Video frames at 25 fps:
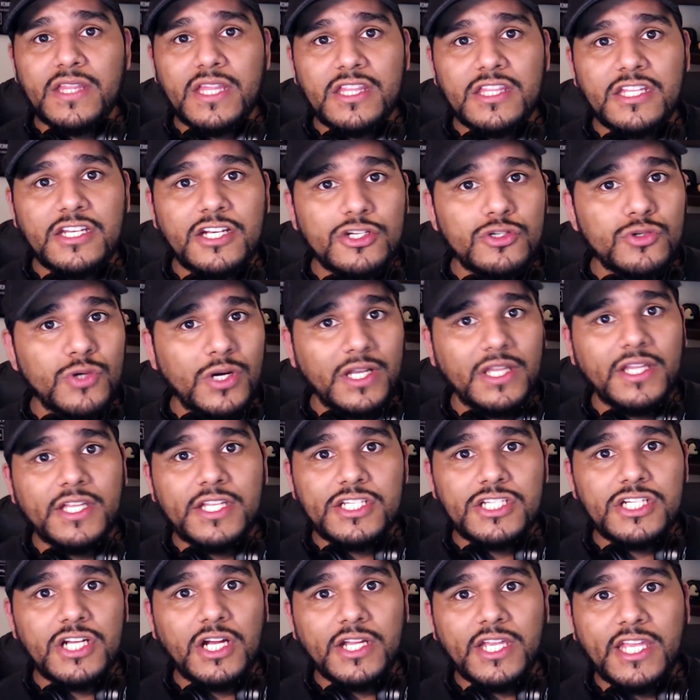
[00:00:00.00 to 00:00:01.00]
He's an
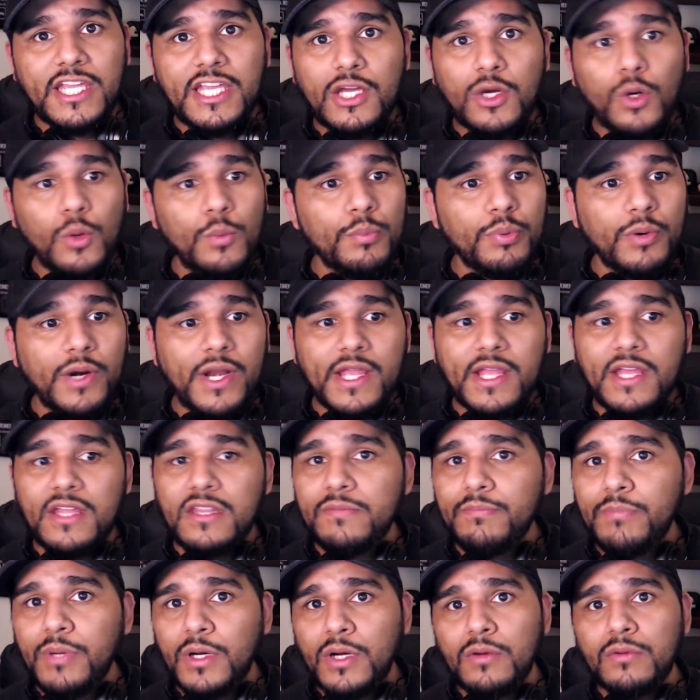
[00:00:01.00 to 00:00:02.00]
adrenaline junkie. He'll break his
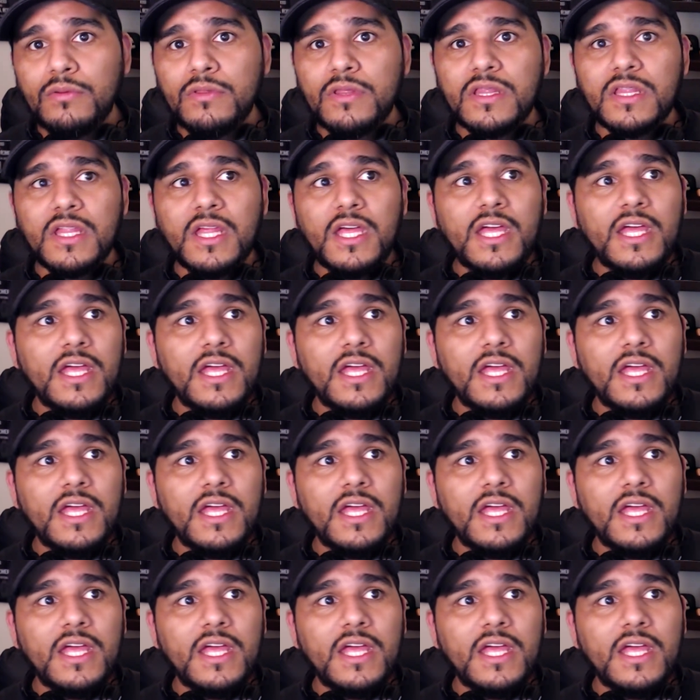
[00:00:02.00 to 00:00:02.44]
bones